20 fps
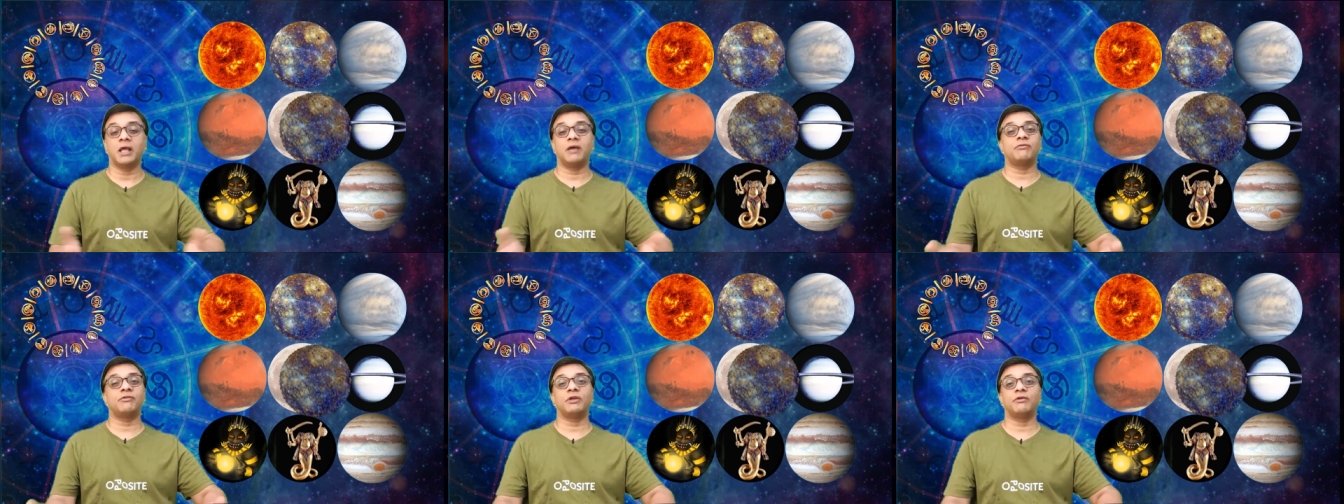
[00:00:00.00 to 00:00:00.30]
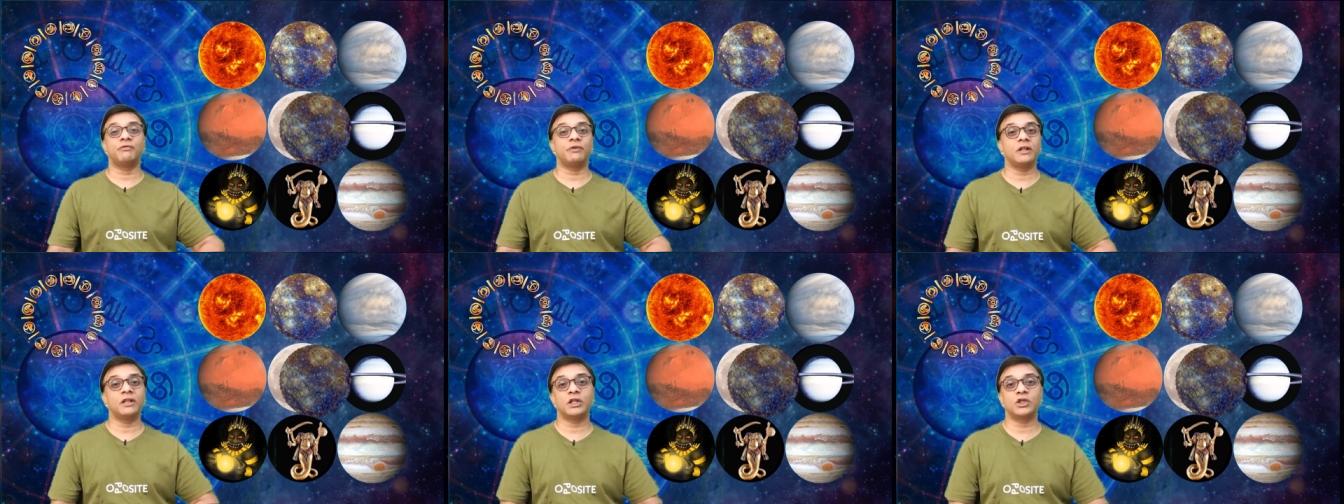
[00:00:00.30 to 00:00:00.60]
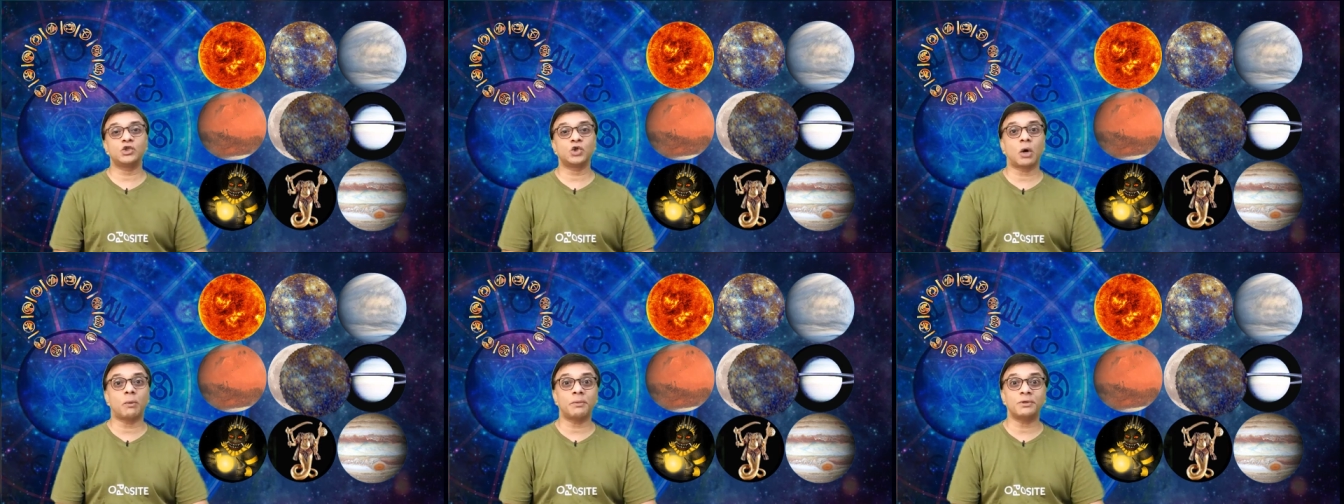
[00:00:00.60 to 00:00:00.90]
If they feel
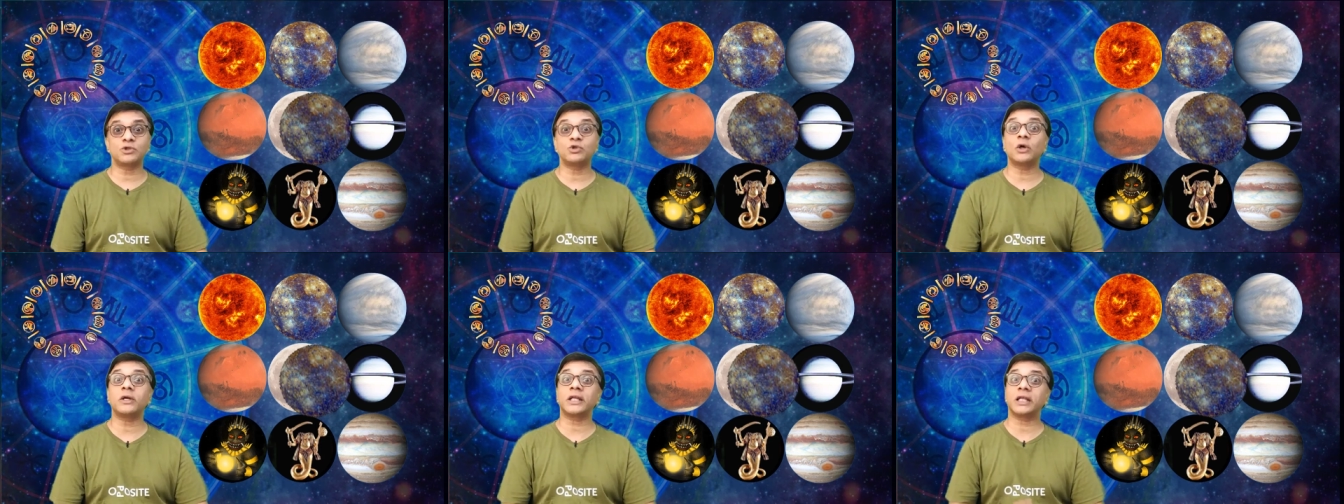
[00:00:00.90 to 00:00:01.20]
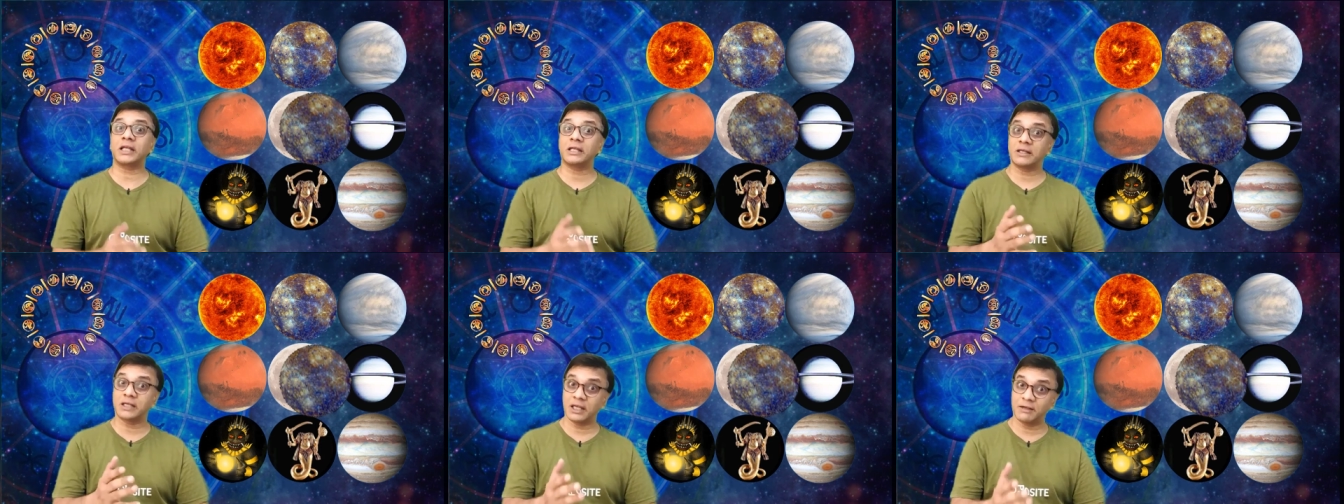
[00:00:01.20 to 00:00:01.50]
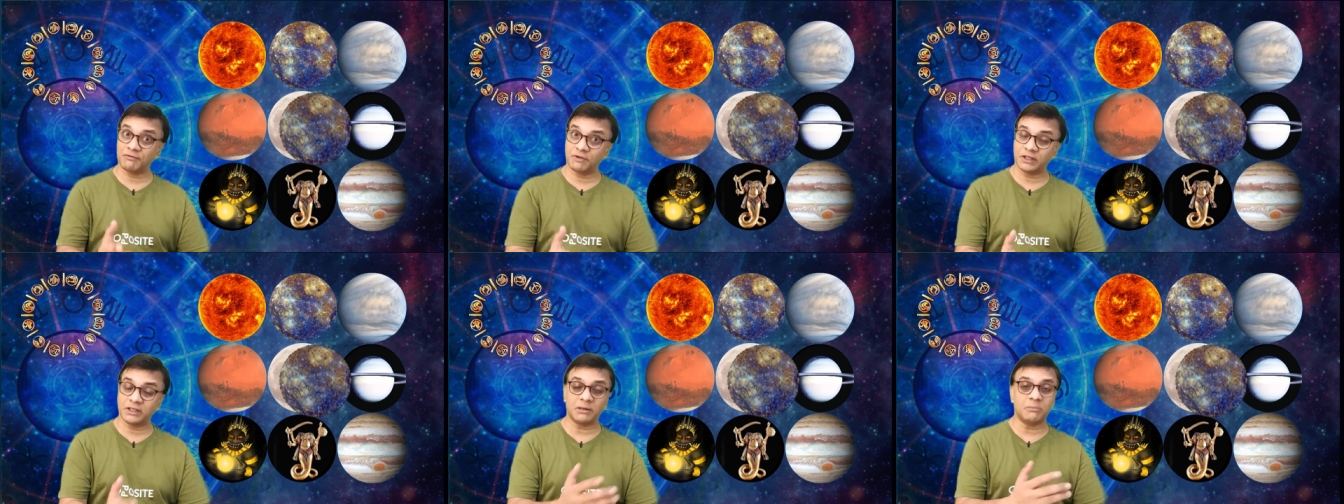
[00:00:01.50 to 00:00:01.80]
the job is not
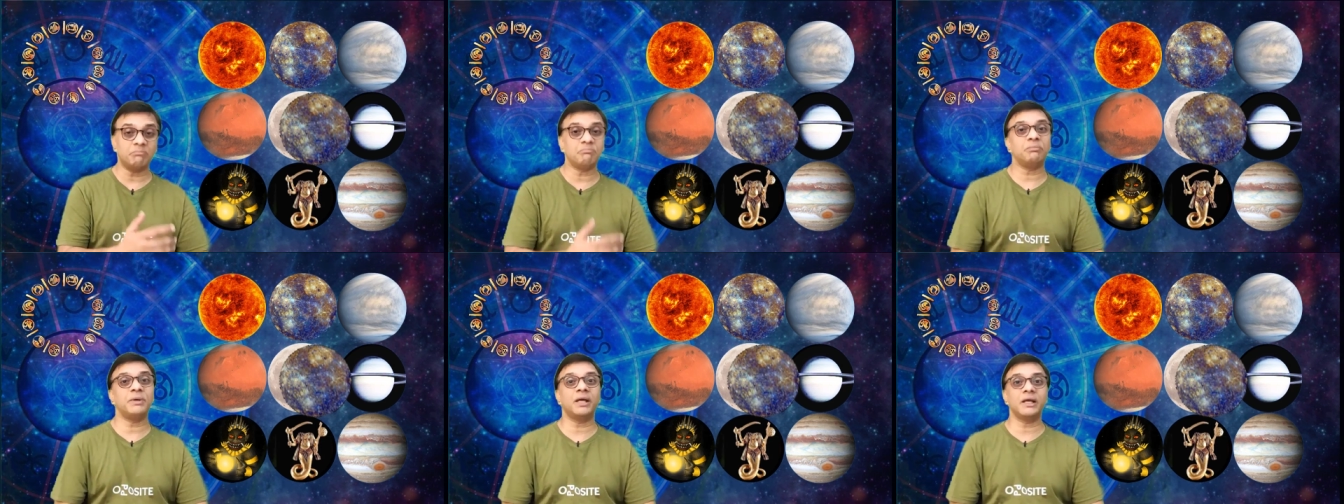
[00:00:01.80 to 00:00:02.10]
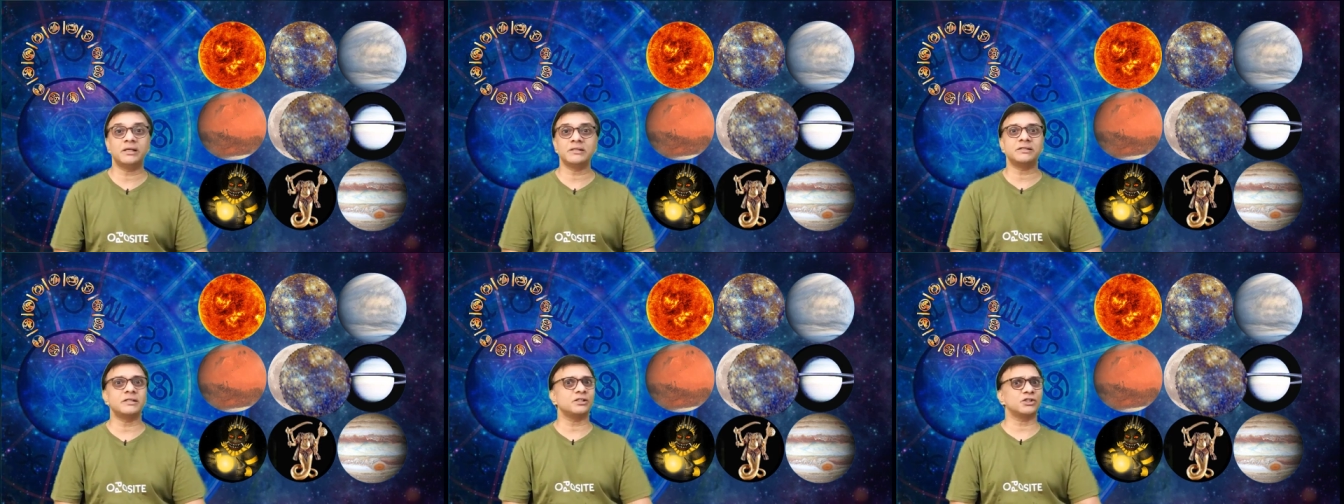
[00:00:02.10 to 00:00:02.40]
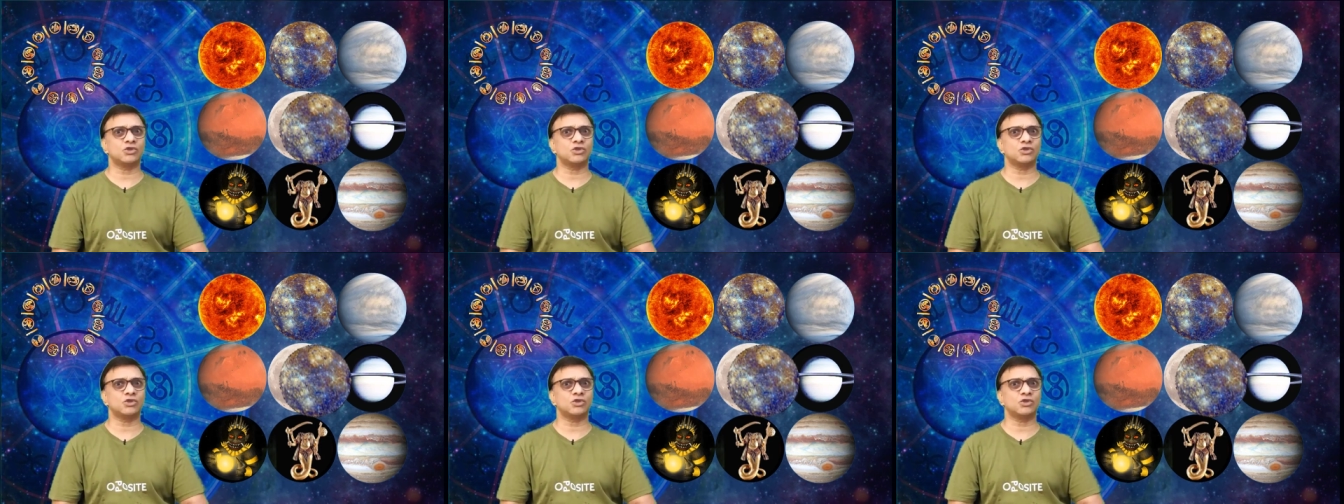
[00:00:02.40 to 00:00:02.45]
giving them peace,